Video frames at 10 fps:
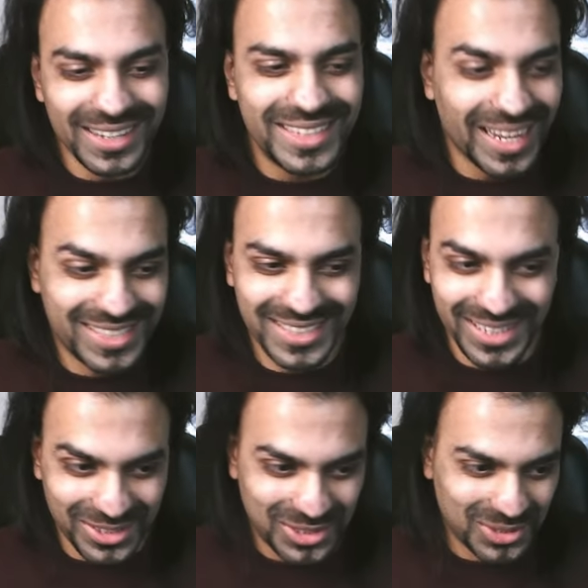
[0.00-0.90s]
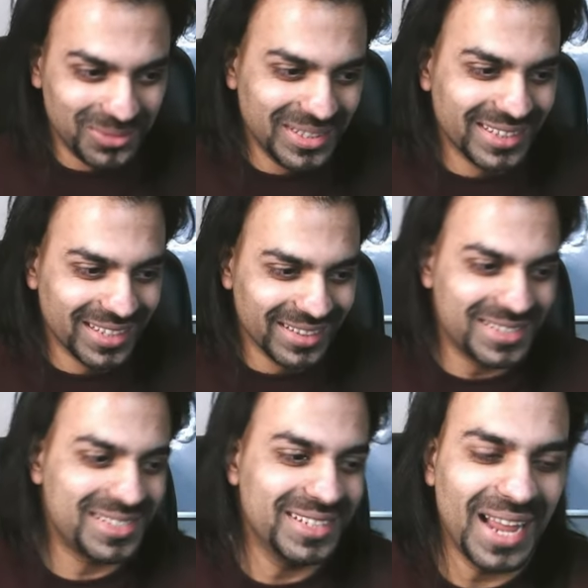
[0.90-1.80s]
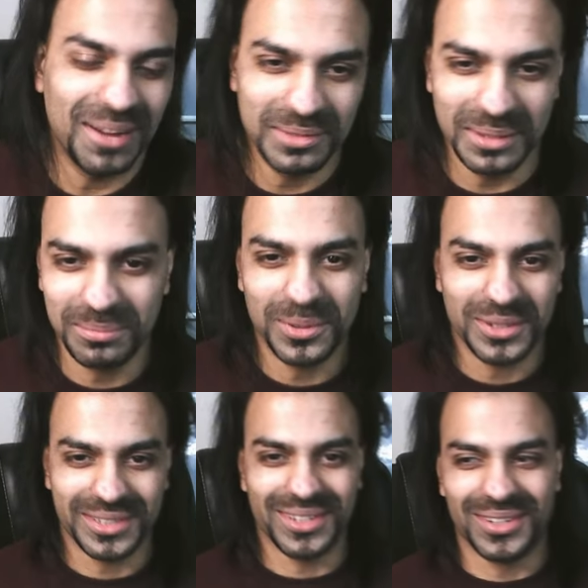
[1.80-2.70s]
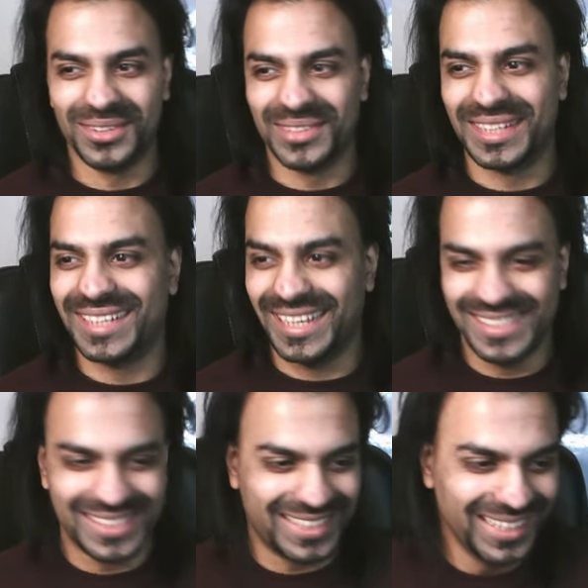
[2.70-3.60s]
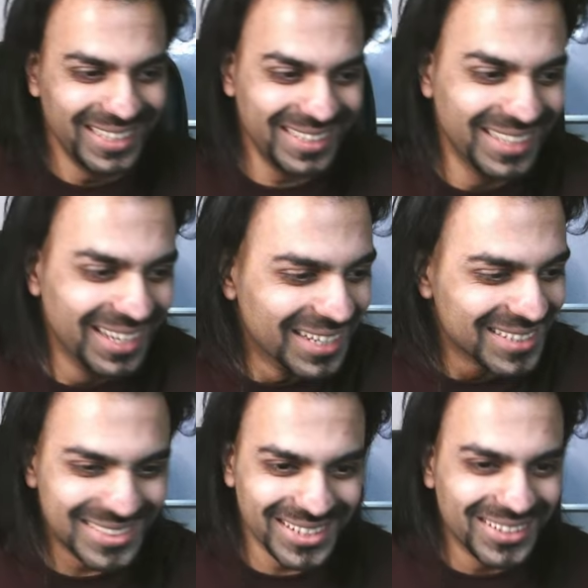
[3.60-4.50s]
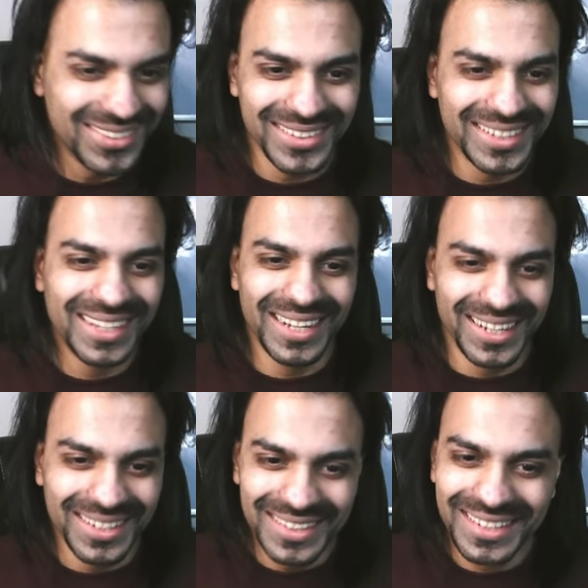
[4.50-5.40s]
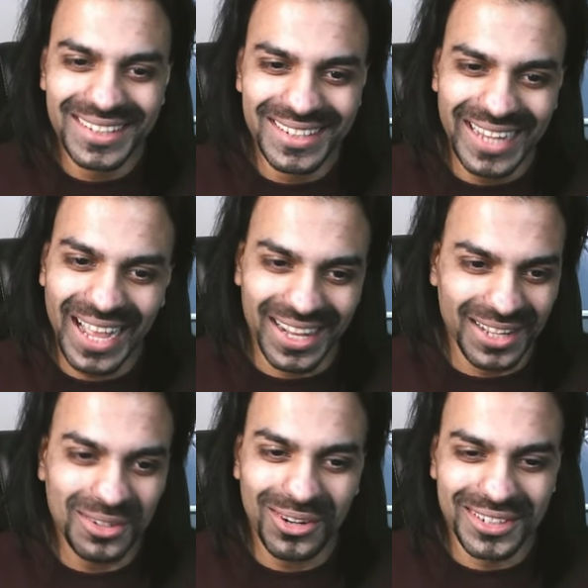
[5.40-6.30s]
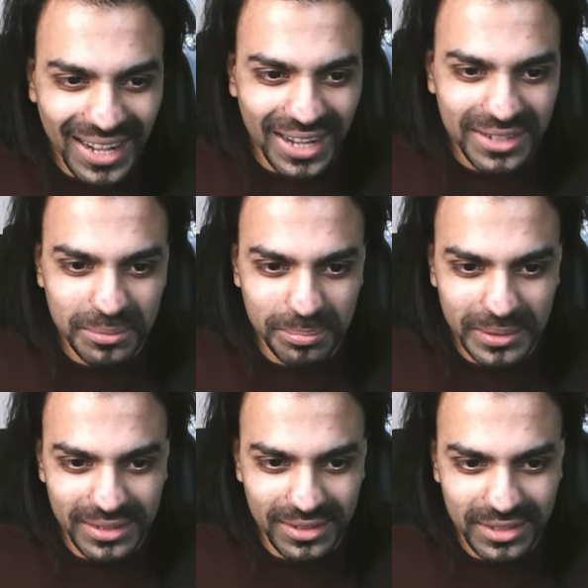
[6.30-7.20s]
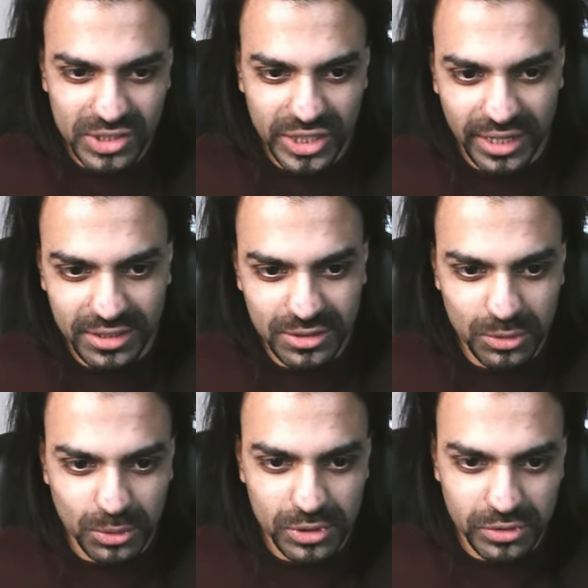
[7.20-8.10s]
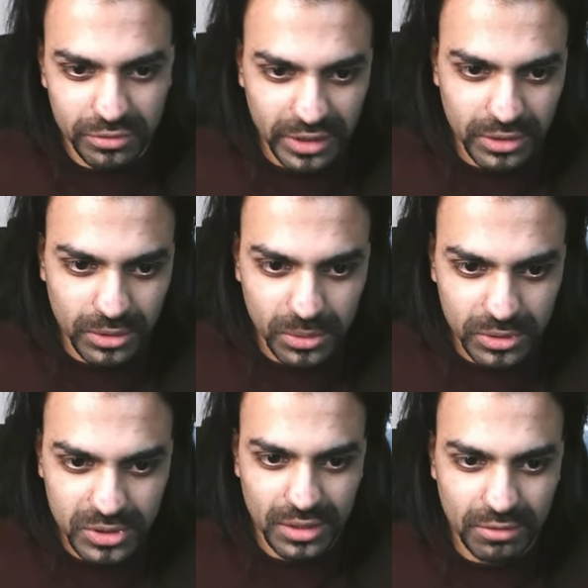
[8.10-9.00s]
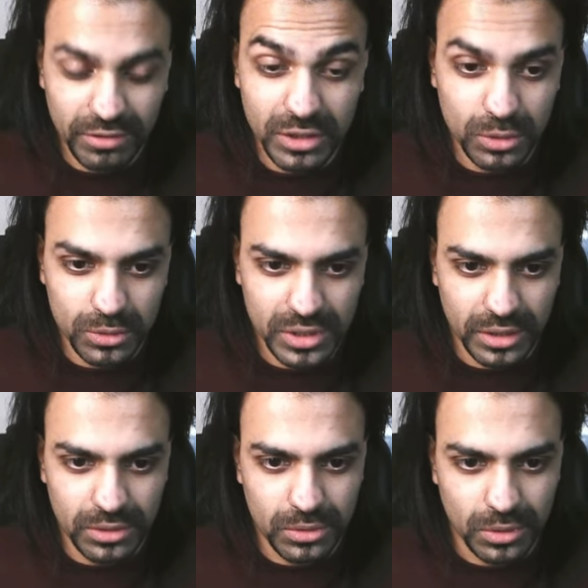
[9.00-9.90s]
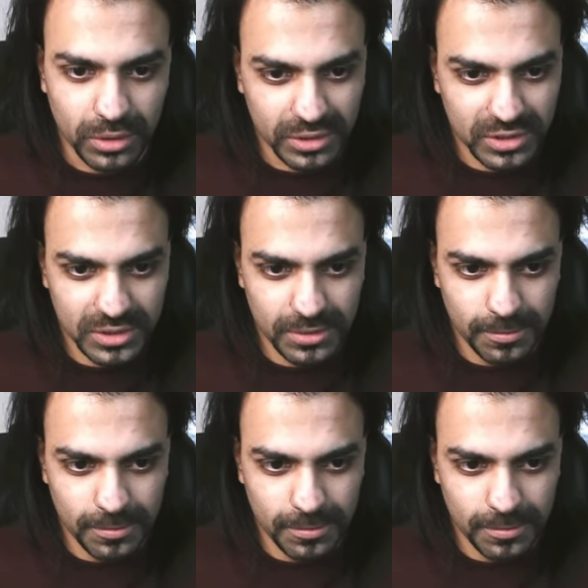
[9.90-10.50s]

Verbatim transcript: desk. There are so many. Th there's an empty bottle on my desk. so, uh, yeah, a lot. I repeatedly check doors, windows, windows, and drawers.